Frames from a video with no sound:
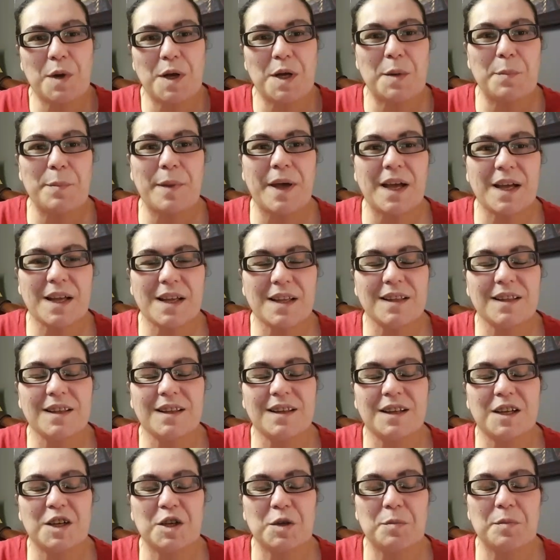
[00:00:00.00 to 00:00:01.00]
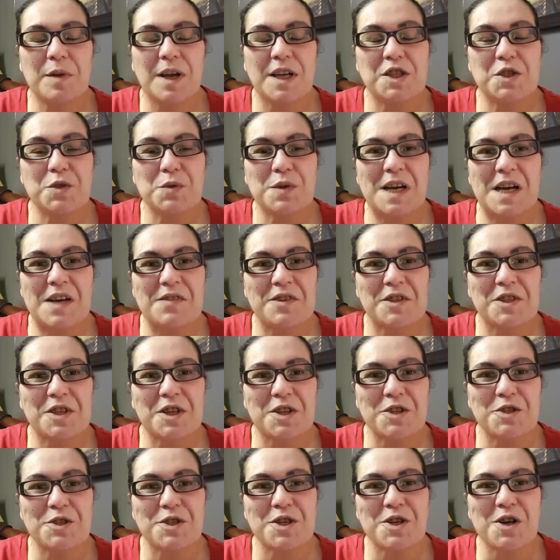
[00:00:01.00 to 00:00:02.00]
welcome back. Um, I do have a
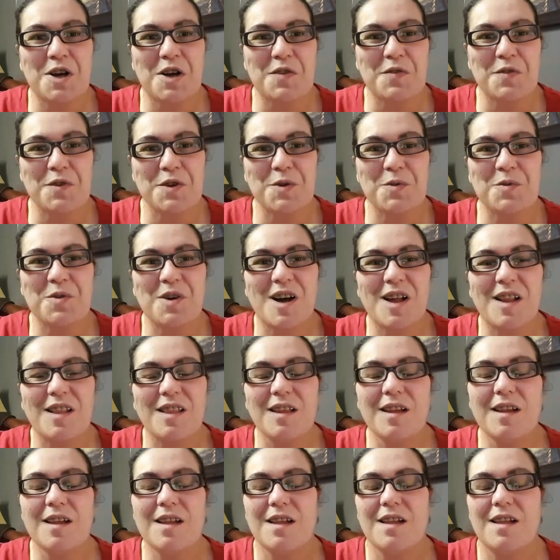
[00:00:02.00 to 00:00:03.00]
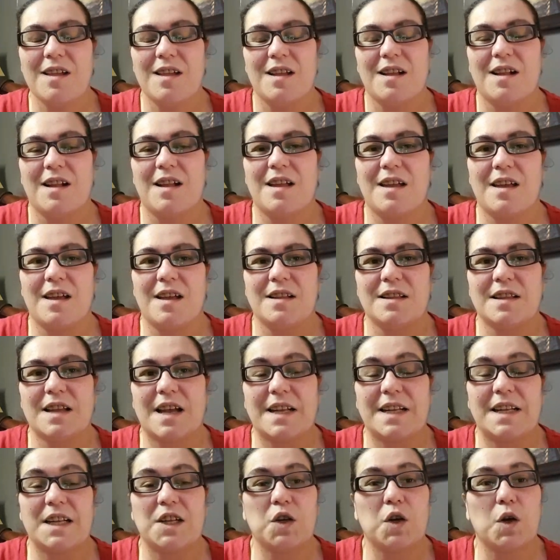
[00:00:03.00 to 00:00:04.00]
Dollar Tree haul for you all. And
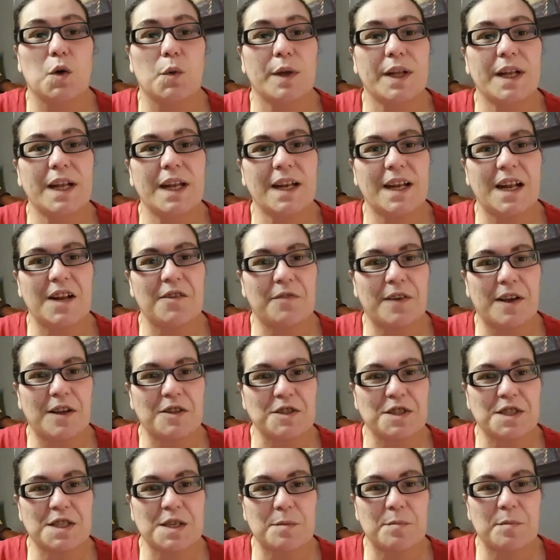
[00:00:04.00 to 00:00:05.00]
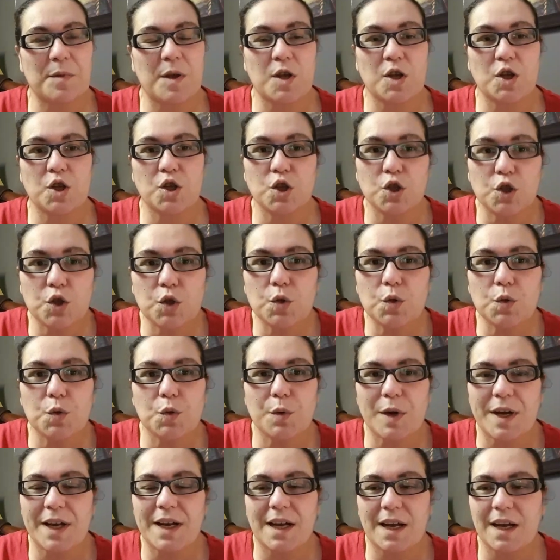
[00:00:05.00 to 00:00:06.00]
I did go in and I found some new
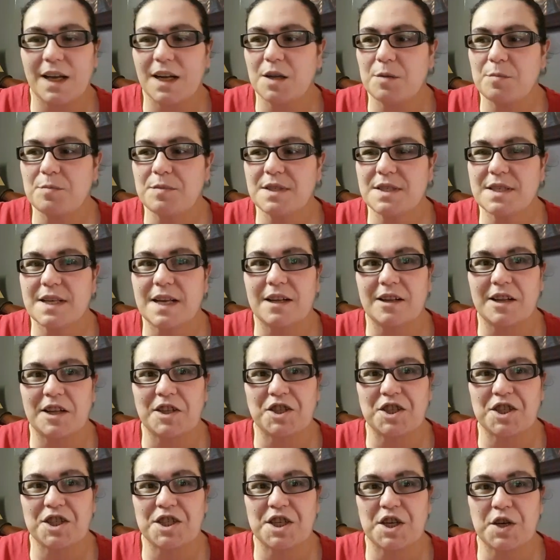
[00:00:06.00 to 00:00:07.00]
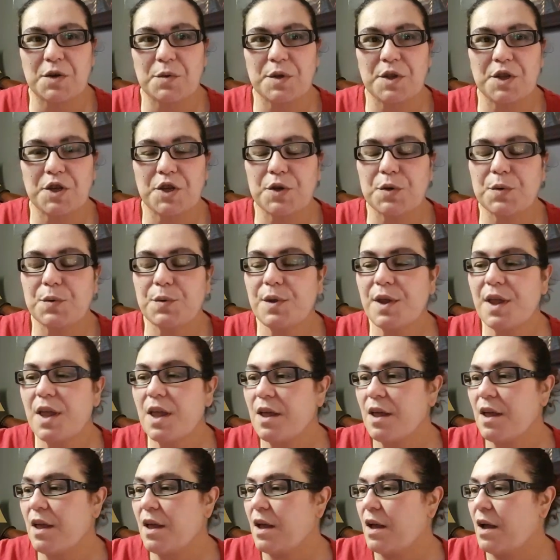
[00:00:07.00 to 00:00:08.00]
great items that i like to share with you.
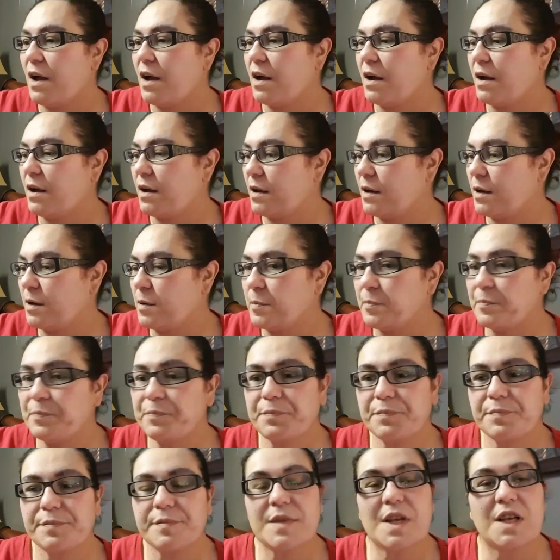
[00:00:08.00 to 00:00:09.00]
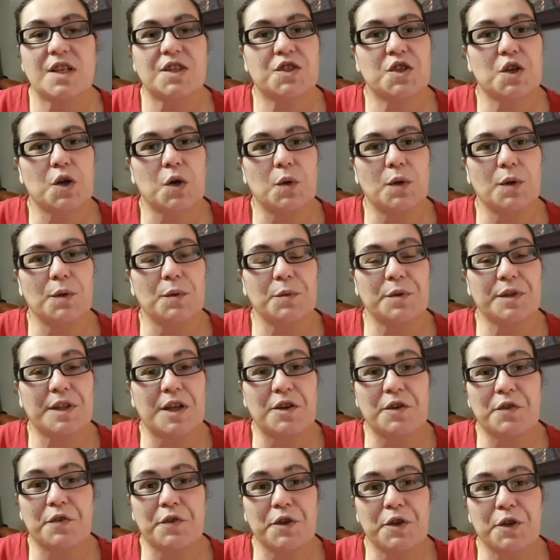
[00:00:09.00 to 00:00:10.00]
Um, so
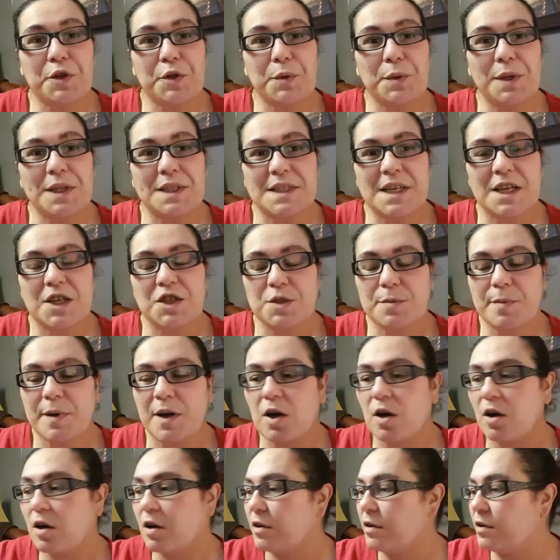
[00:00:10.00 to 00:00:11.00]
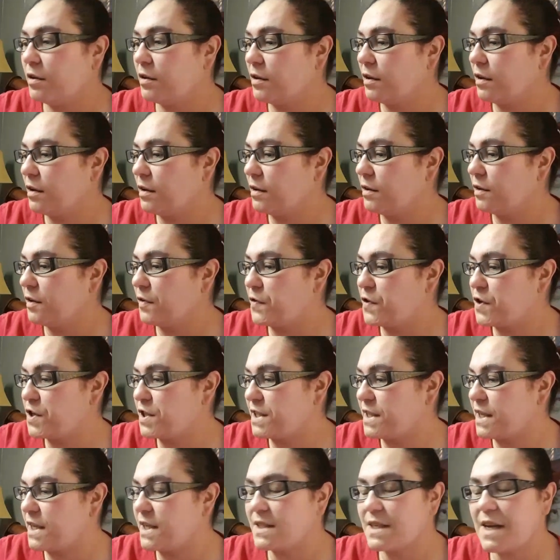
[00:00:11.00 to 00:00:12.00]
without further ado, let's get into my haul. The
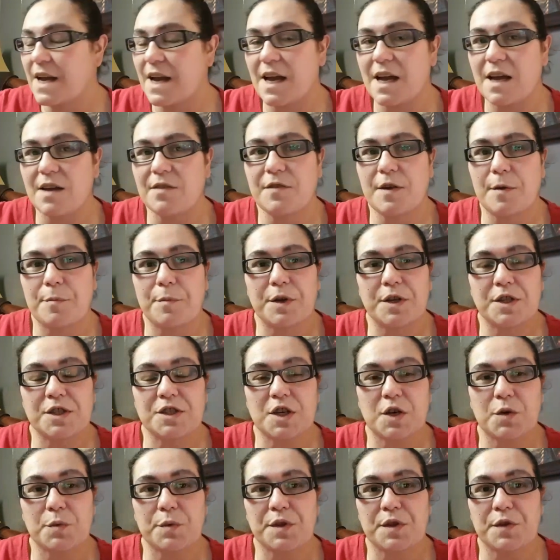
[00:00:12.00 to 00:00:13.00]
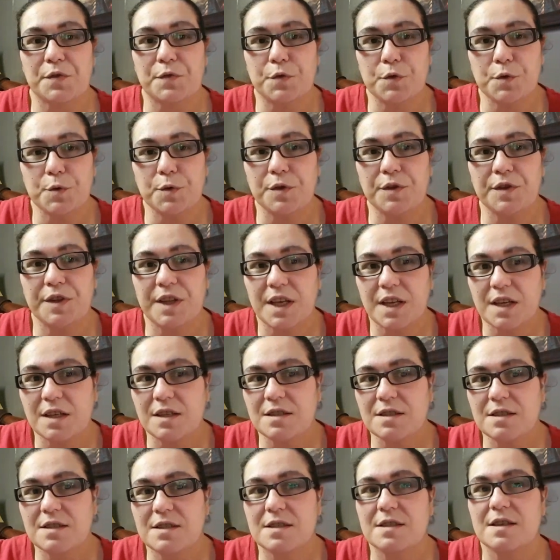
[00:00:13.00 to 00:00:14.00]
first things I have, I'm going to start with the food
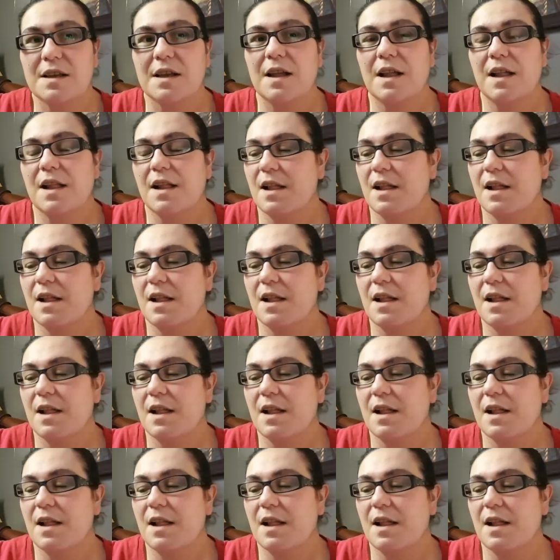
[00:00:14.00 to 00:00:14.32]
things.